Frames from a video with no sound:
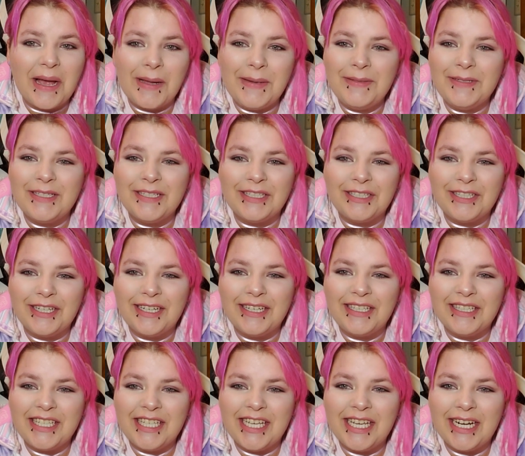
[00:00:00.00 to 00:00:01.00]
I'm just
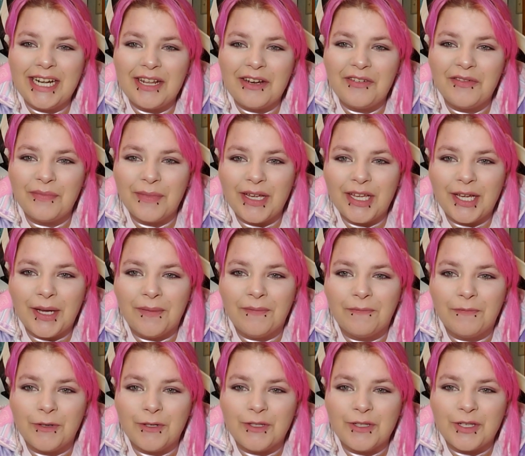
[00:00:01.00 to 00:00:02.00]
trying to get out of my
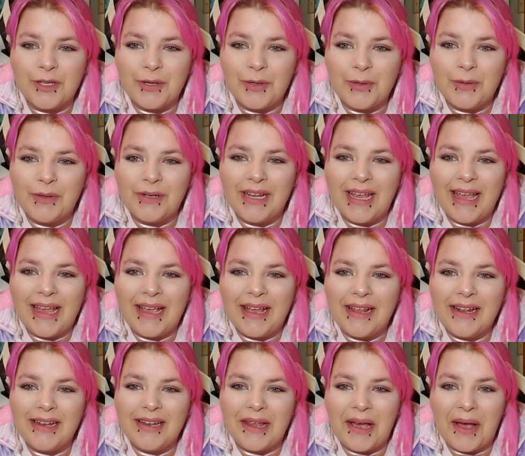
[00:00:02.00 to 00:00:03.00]
comfort zone,
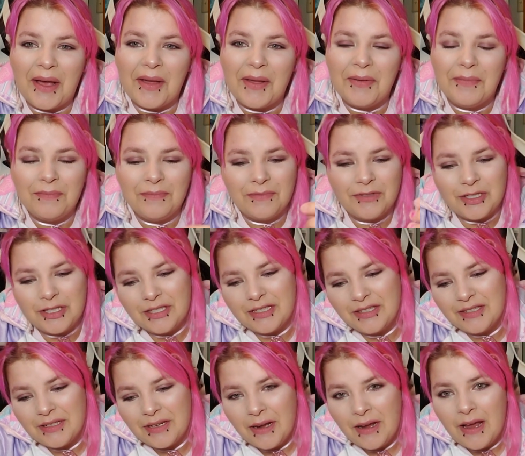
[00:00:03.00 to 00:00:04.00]
and I'm
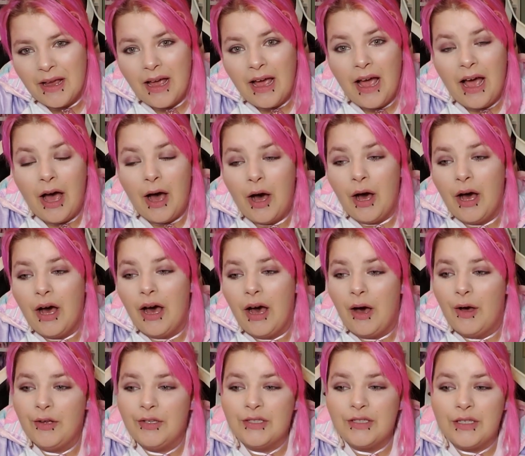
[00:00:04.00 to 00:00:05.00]
just
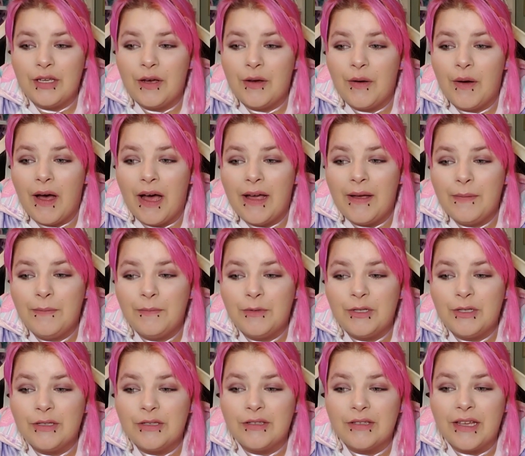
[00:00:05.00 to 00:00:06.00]
also I'm
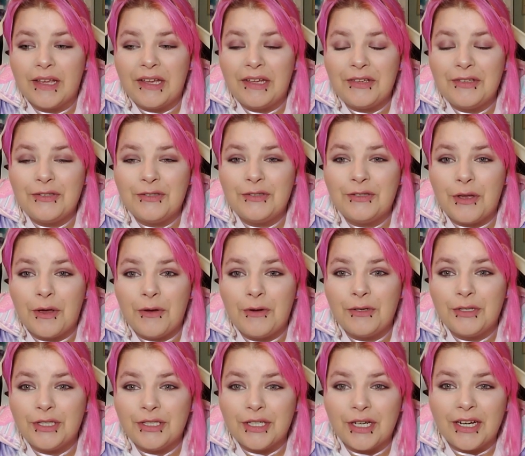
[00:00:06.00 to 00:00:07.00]
just like
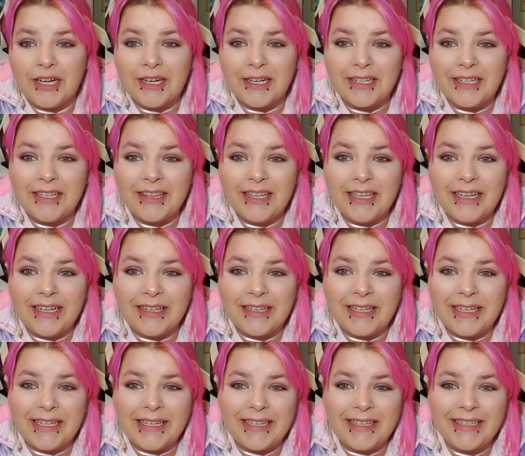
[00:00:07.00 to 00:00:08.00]
so shocked that
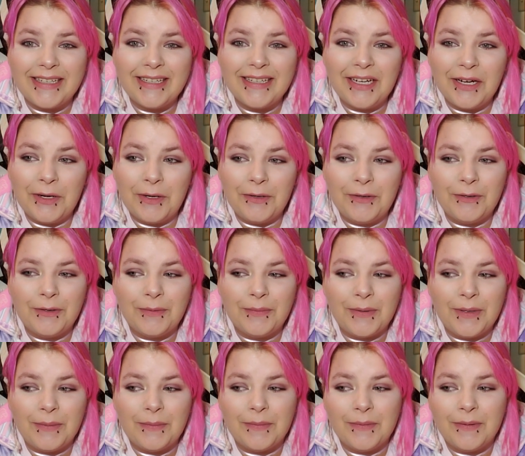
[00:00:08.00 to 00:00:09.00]
like a hundred
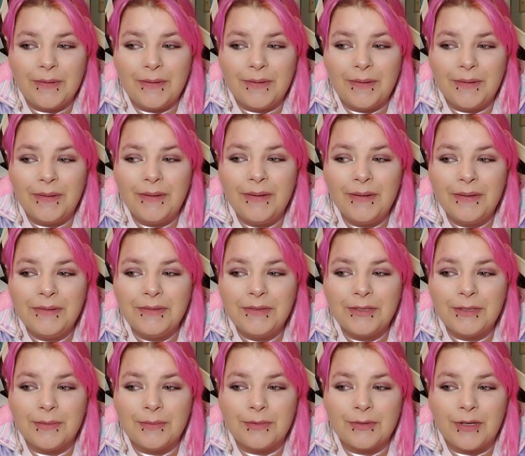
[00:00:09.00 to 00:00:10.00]
people
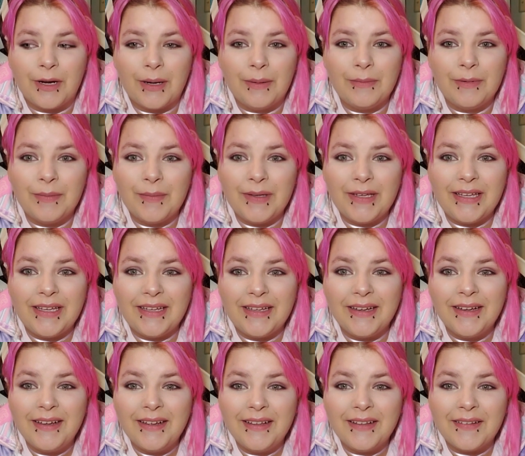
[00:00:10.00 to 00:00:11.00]
subscribe to me.
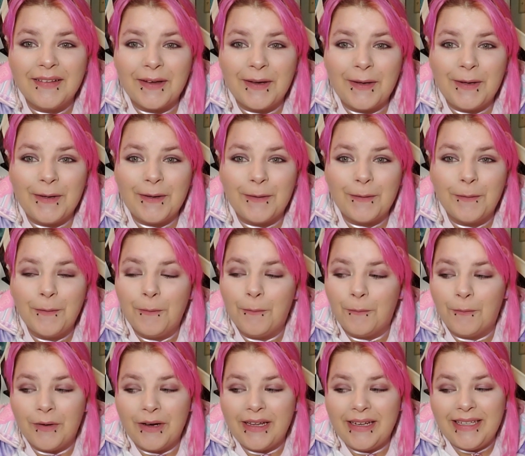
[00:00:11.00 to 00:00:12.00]
Like,
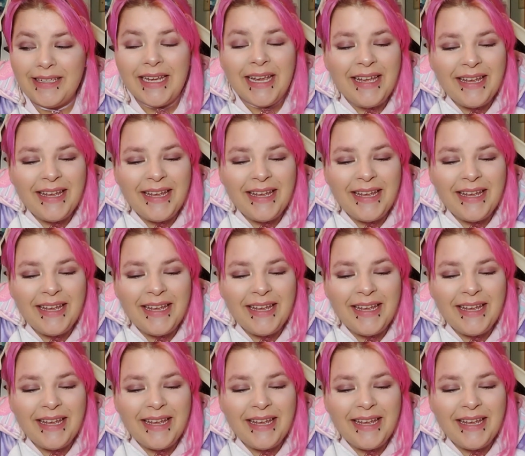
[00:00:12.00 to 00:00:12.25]
what?